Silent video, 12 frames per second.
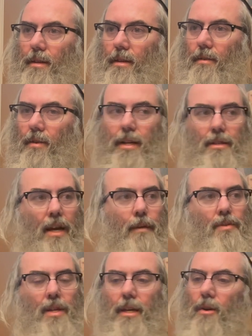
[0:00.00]
Right? I'm
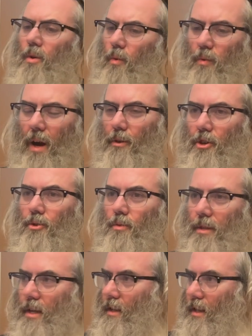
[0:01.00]
saying, oh wow, you
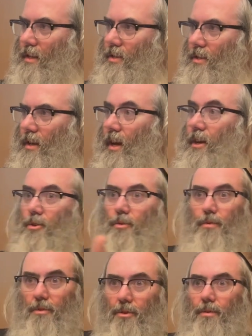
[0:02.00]
did this.
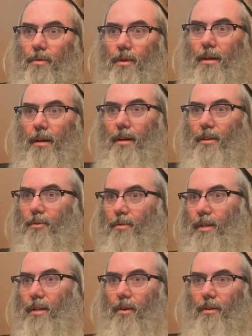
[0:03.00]
You
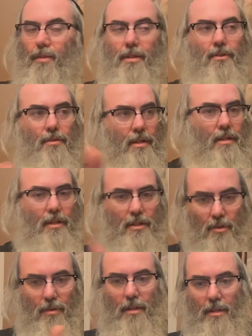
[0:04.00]
did all of this. You did
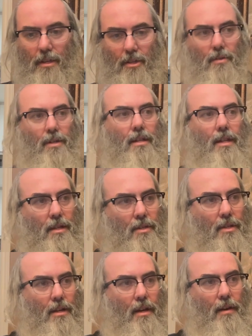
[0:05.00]
this. You did this. You did
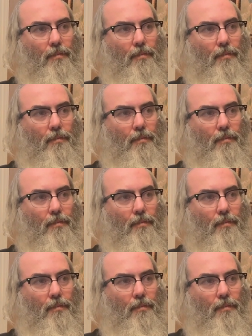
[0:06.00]
this.